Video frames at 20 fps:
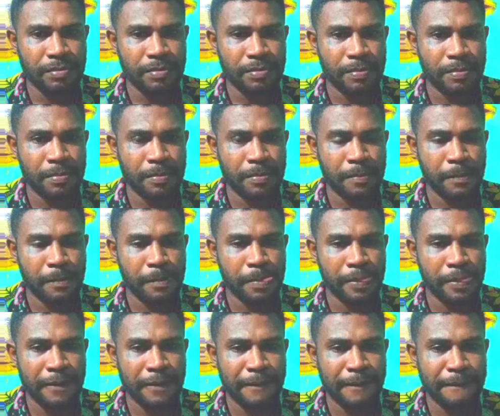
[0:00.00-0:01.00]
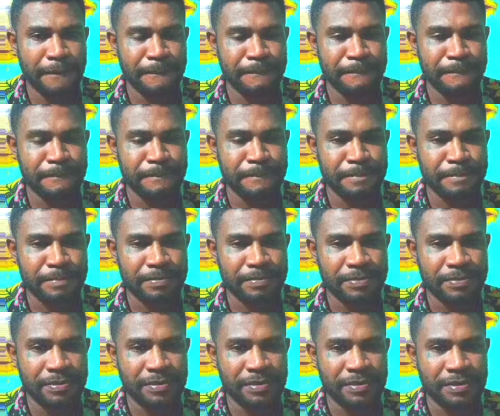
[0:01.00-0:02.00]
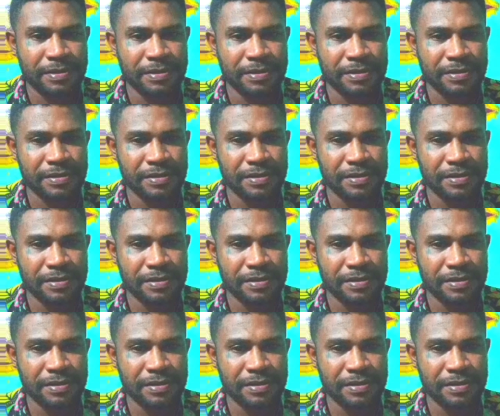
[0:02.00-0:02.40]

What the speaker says: This person isn't speaking.